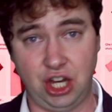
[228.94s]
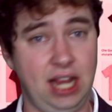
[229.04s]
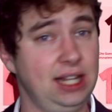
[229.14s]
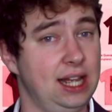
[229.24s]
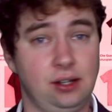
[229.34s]

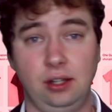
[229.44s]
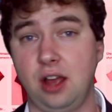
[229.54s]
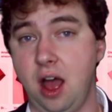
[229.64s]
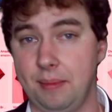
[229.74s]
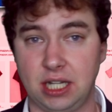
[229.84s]
Che, like all
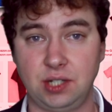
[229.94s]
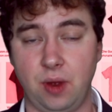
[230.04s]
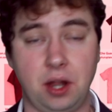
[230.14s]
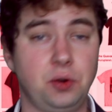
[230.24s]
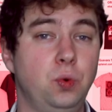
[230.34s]
communists,
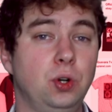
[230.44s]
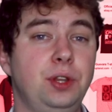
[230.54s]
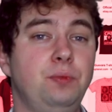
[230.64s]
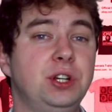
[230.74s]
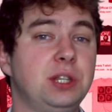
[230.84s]
wanted a
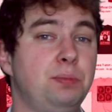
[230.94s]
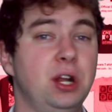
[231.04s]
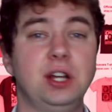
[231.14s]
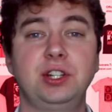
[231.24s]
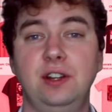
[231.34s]
world in which the
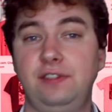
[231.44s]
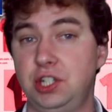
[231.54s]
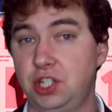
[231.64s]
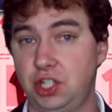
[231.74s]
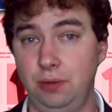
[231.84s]
production of
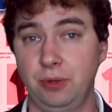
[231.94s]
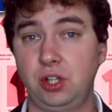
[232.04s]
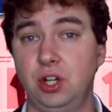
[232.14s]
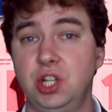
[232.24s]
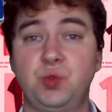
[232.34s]

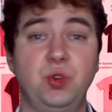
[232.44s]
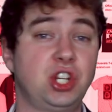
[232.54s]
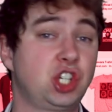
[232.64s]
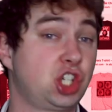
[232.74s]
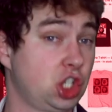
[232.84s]
consumer goods would
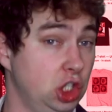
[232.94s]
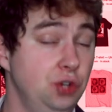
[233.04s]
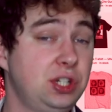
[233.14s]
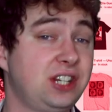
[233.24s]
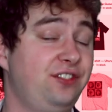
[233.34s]

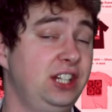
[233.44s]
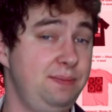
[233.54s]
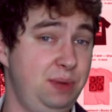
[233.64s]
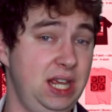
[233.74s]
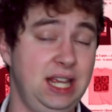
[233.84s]

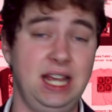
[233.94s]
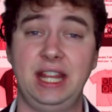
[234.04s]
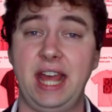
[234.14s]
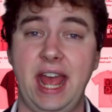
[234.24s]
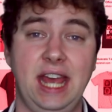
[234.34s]
exclusively be
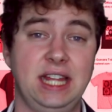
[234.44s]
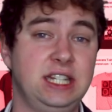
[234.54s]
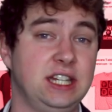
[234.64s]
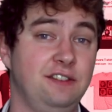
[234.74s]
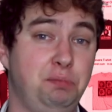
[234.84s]
in the
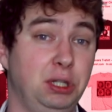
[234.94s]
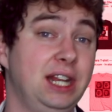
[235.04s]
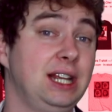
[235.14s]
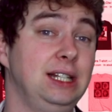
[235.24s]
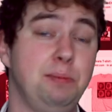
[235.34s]
hands of
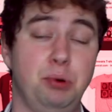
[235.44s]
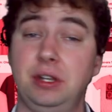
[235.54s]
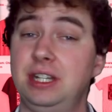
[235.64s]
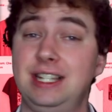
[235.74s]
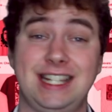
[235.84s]
politically
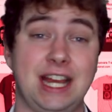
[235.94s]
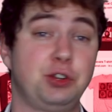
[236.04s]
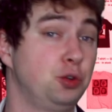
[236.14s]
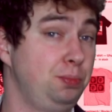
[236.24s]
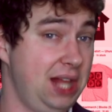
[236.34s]
appointed
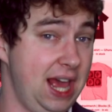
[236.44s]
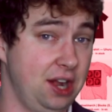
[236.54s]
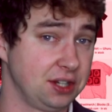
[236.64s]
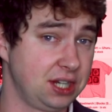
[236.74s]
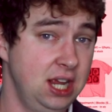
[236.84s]
central
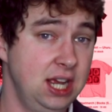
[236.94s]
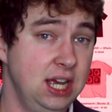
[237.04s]
planners.